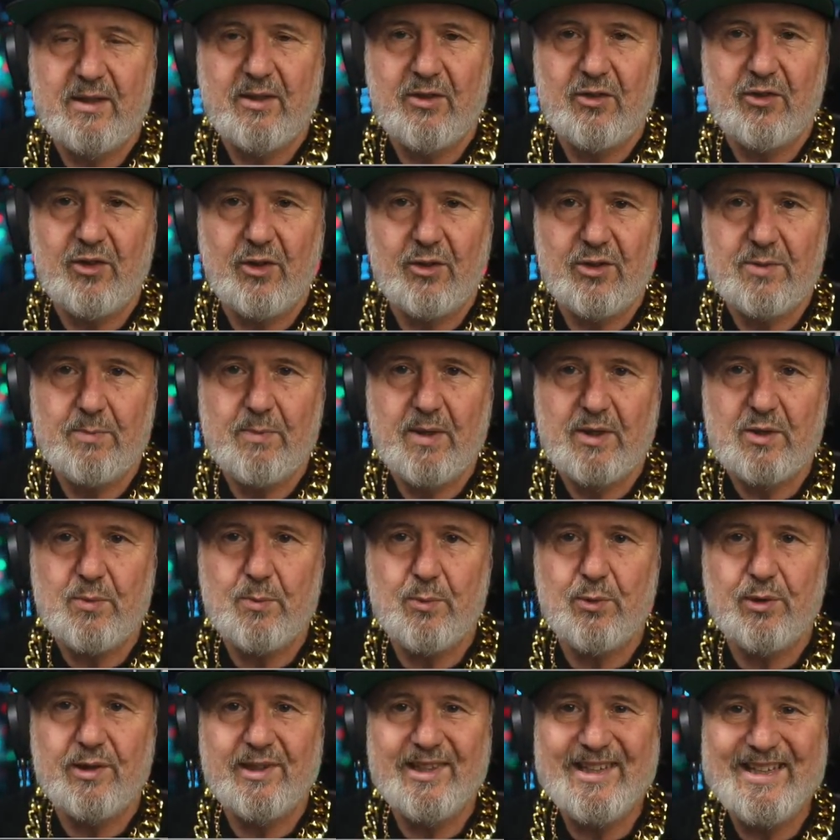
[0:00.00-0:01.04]
So it's much
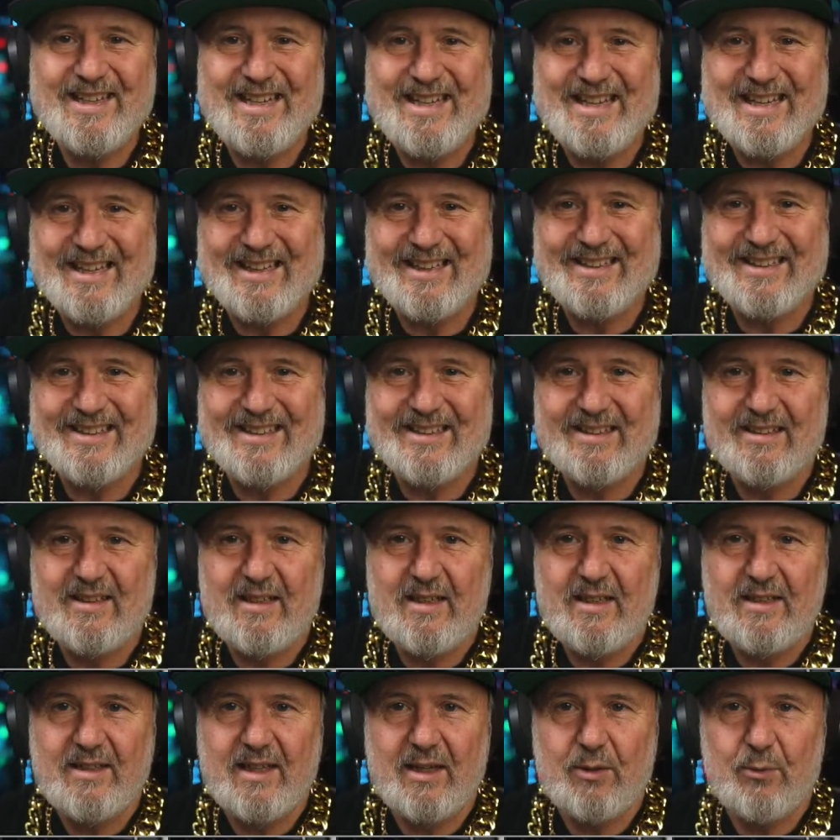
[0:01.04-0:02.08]
more linear.
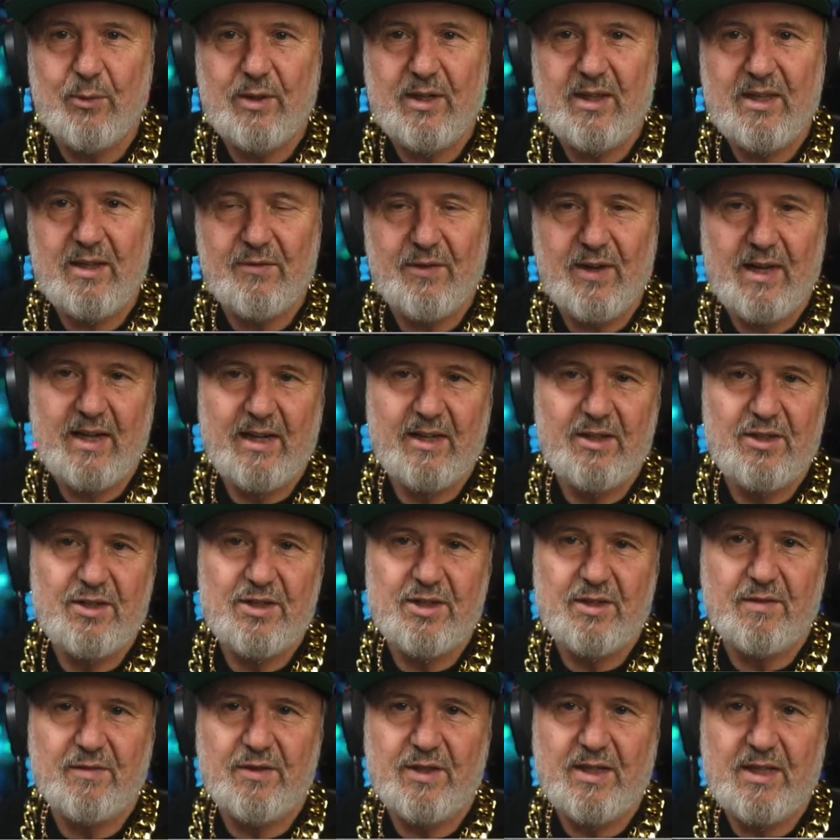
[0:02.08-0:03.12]
Now, one of the
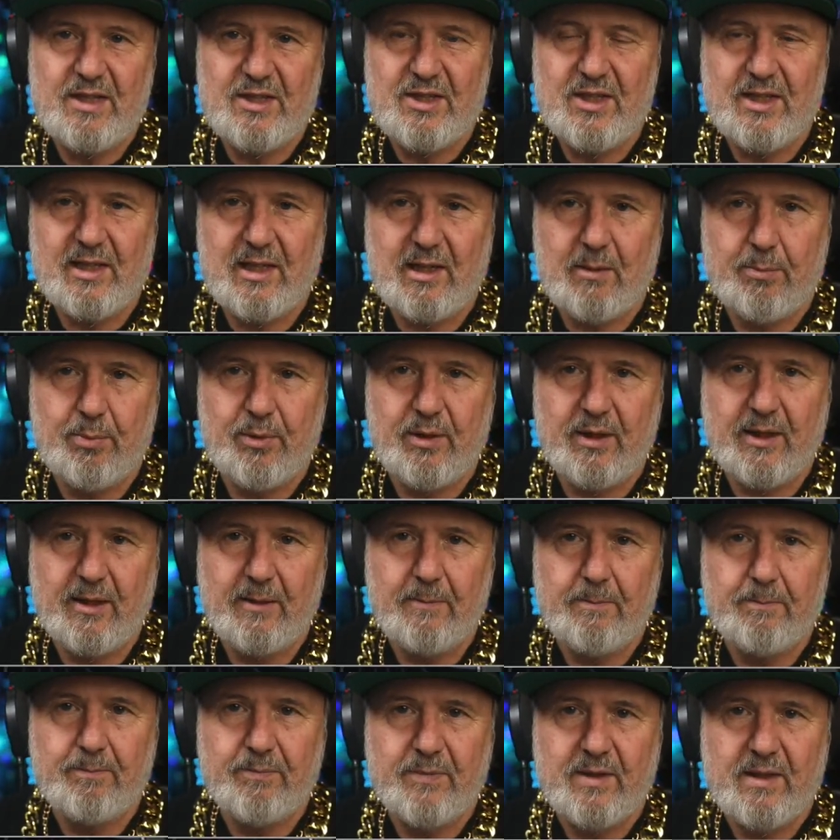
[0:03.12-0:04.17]
advantages of DC
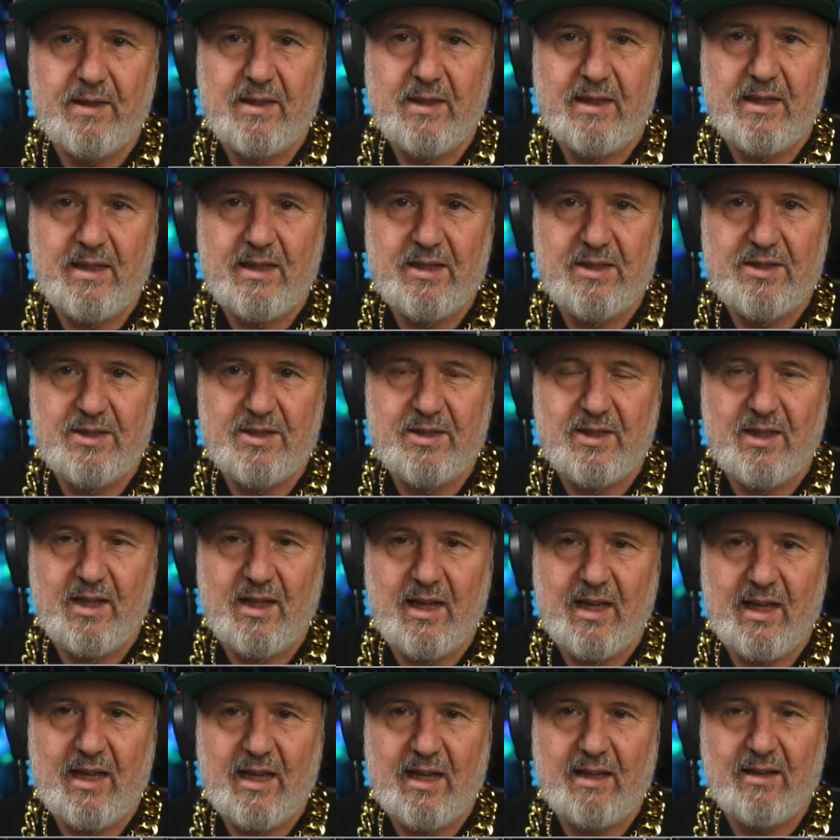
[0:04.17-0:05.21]
coupling is
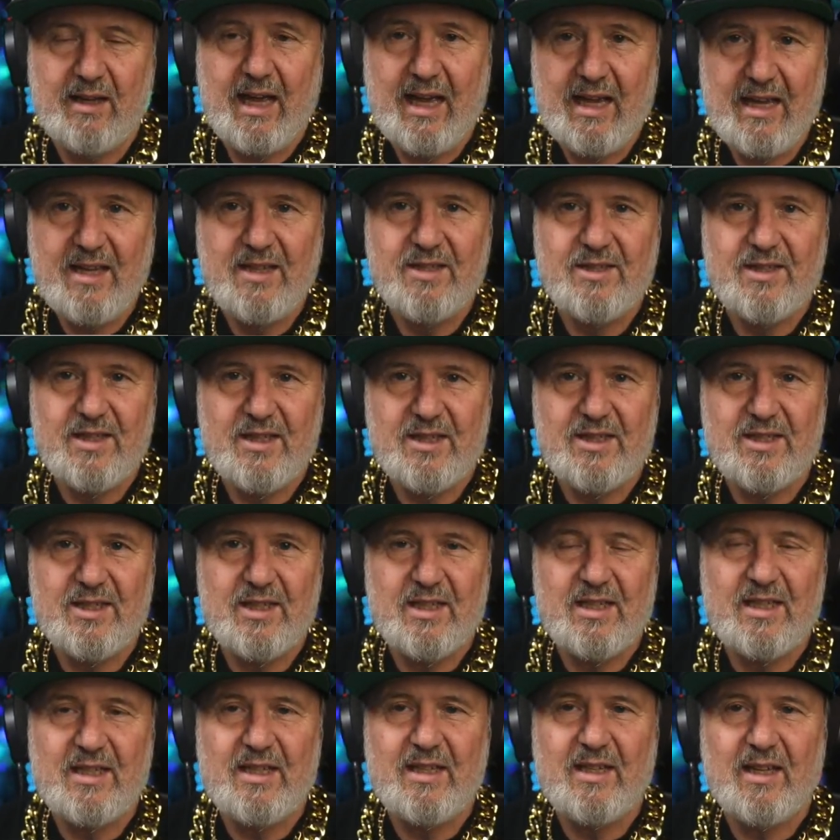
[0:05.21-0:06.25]

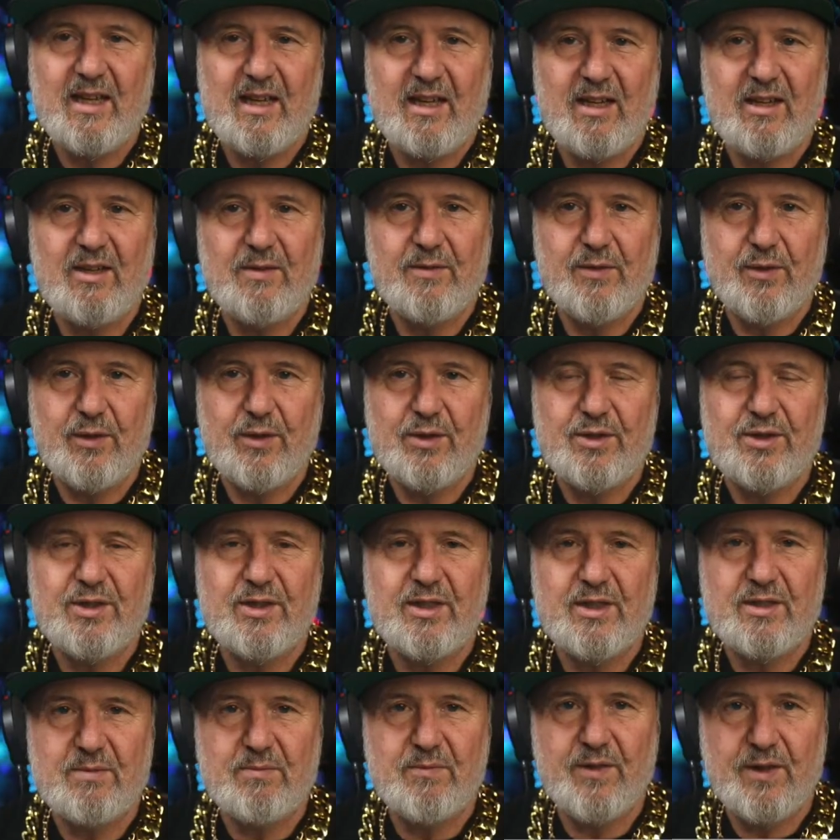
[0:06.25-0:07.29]
DC
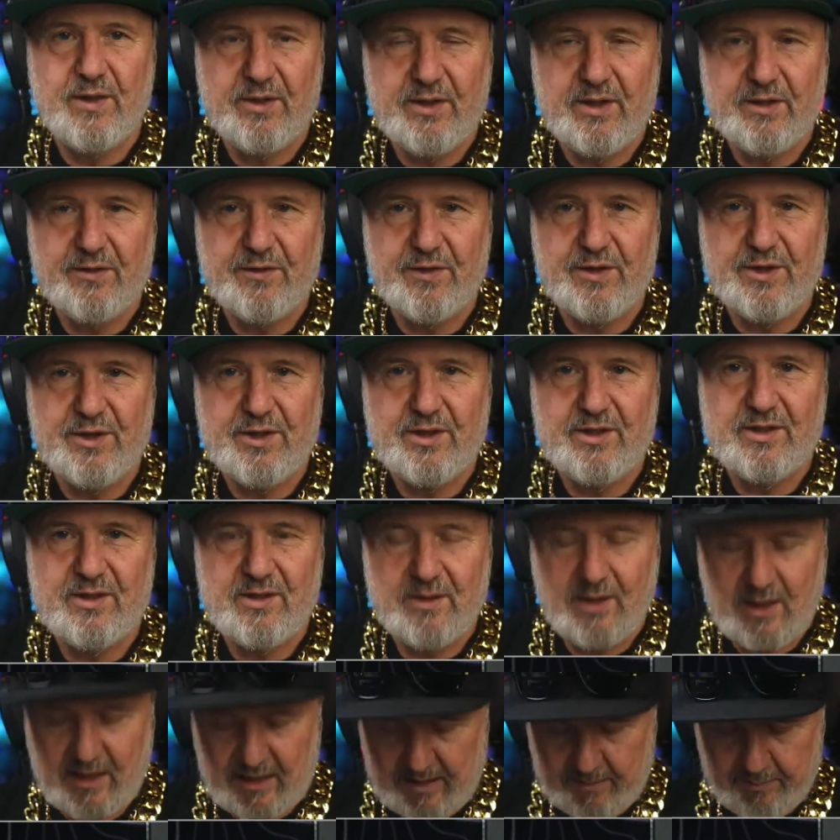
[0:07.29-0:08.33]
conversion is very
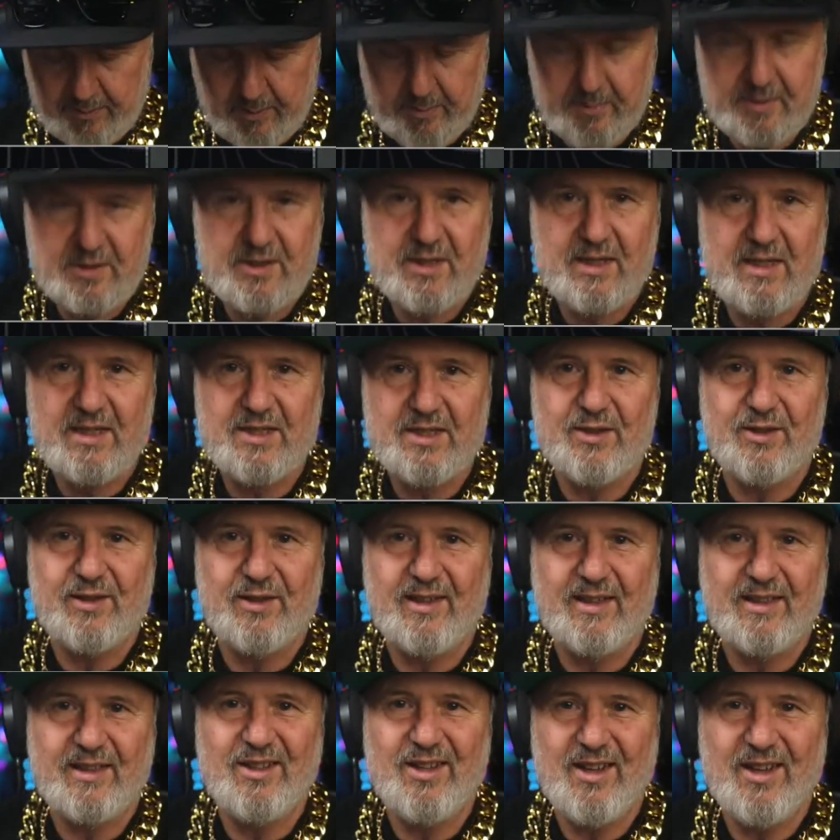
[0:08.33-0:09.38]
efficient. MPPTs are
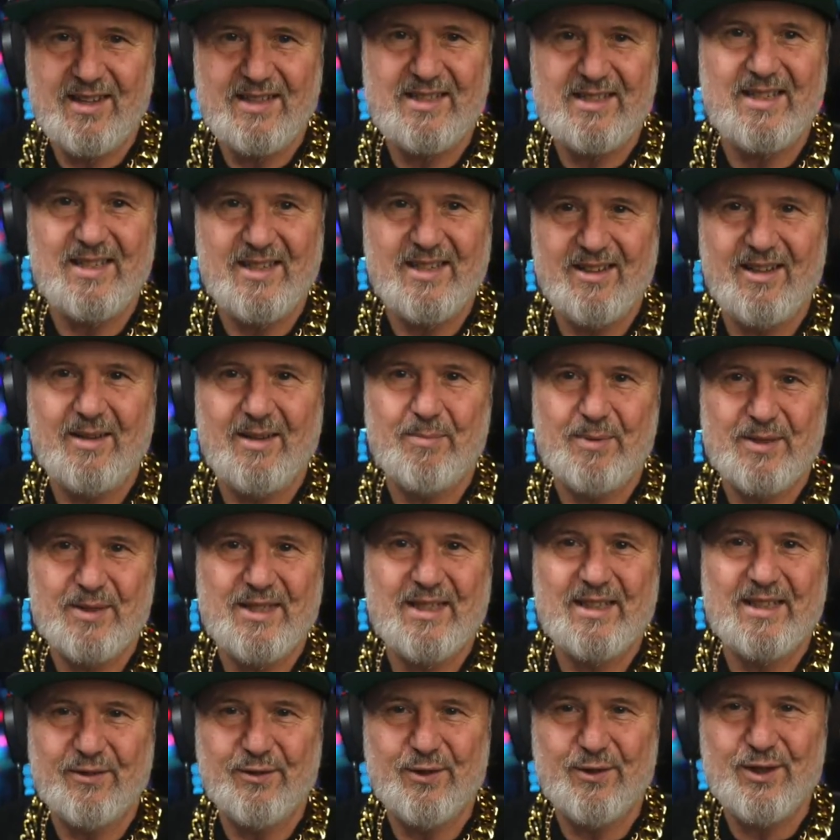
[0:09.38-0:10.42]
like
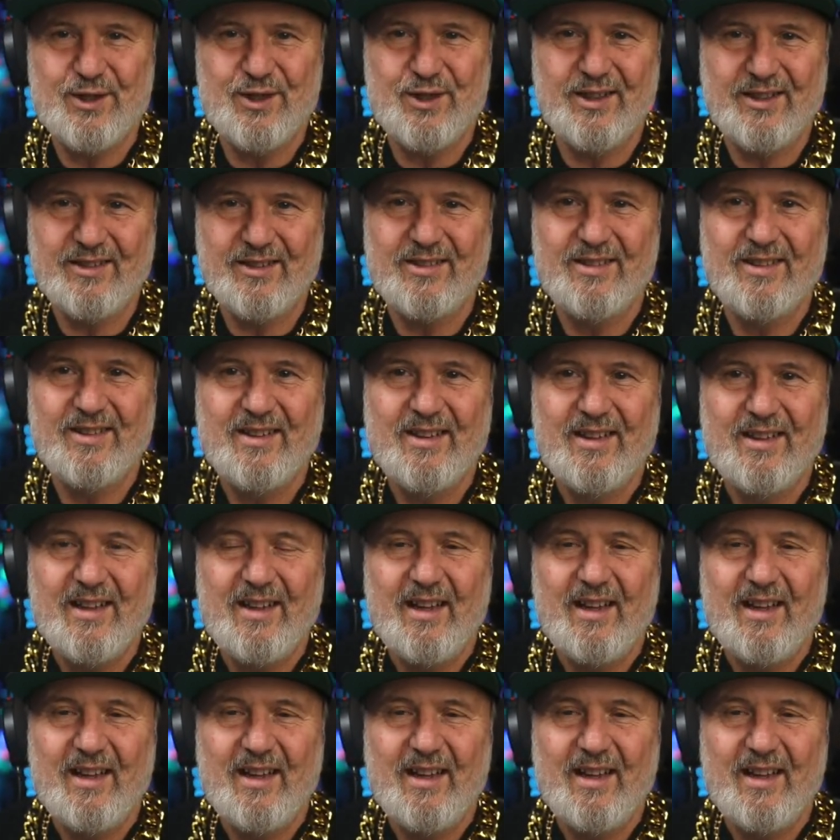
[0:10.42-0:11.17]
99% efficient.